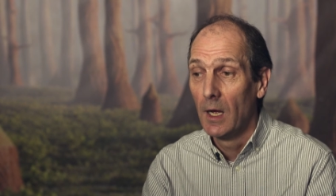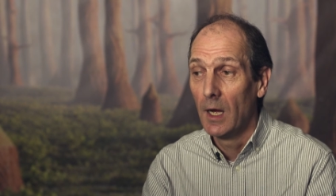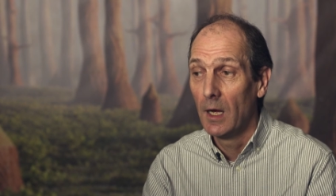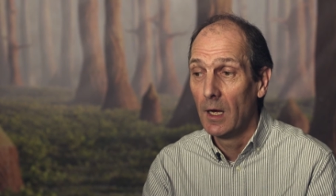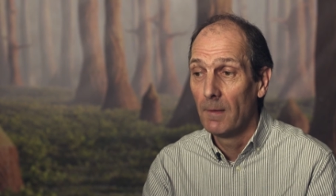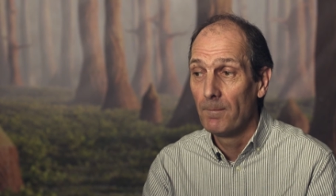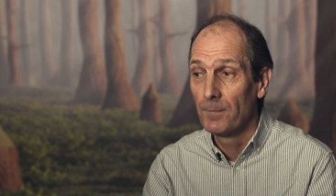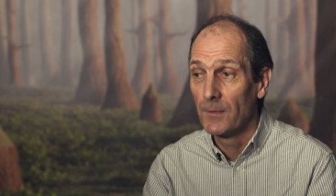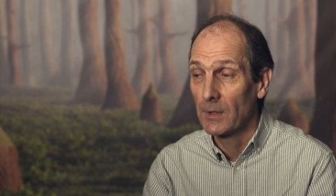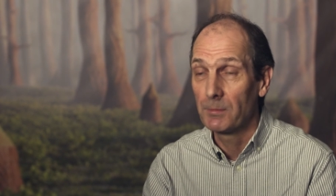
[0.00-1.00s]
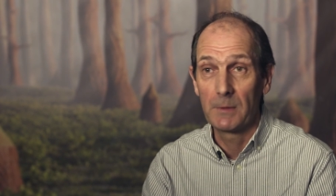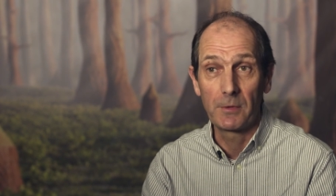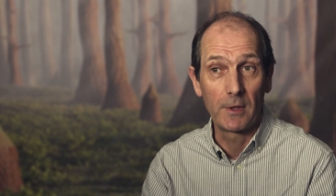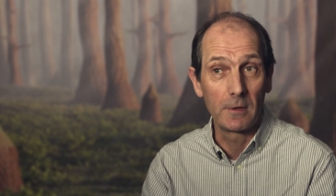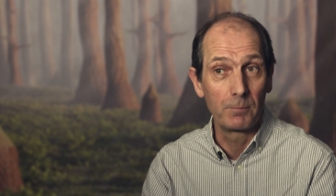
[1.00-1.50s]
Um, sometimes I
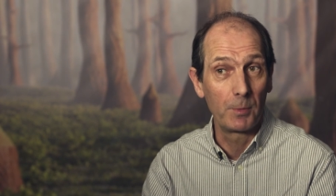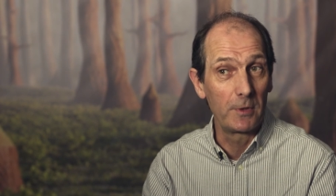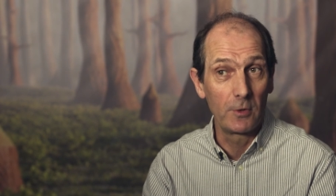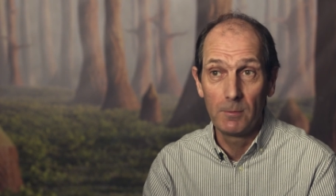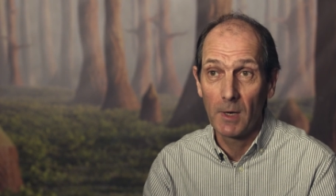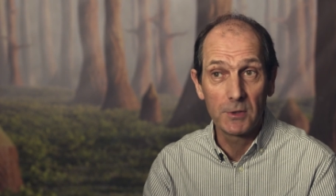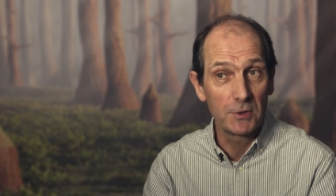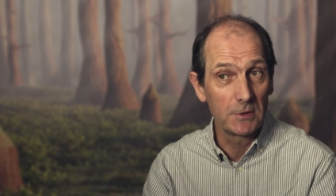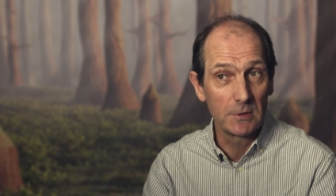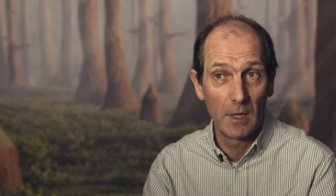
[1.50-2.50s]
think probably too much.